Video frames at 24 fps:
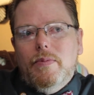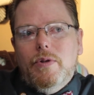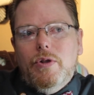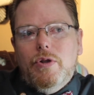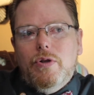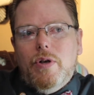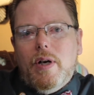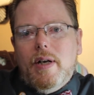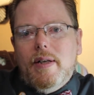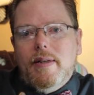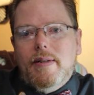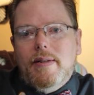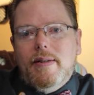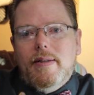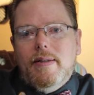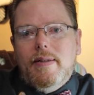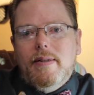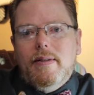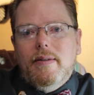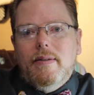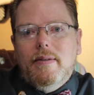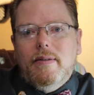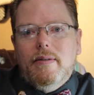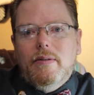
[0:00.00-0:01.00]

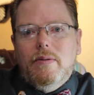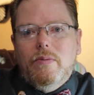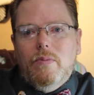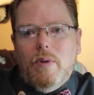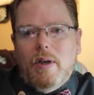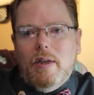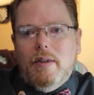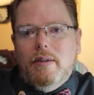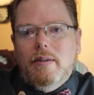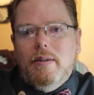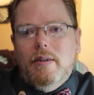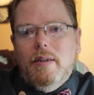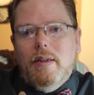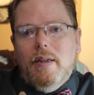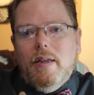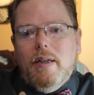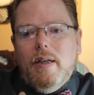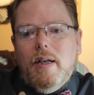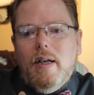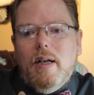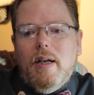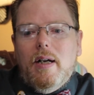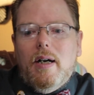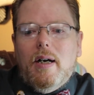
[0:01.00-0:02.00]
dress well.
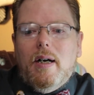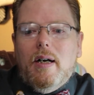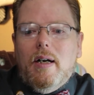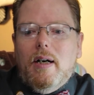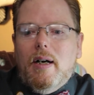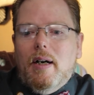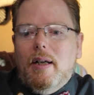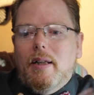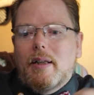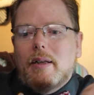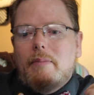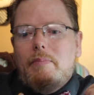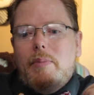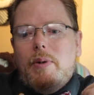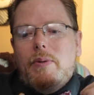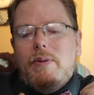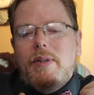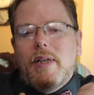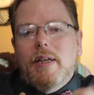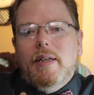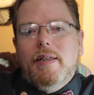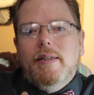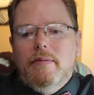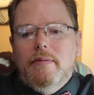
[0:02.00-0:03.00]
I like bow
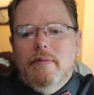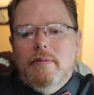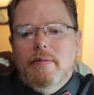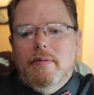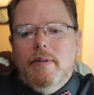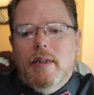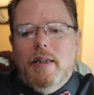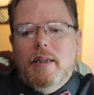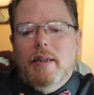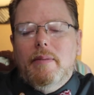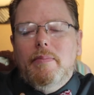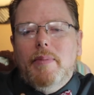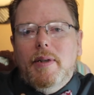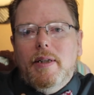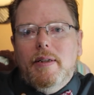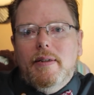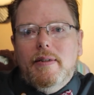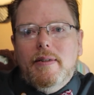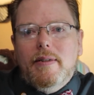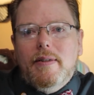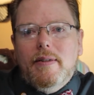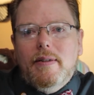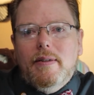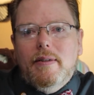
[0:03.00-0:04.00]
ties. I like
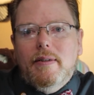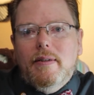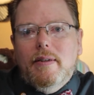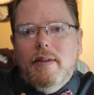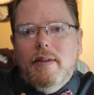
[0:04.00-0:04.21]
pins.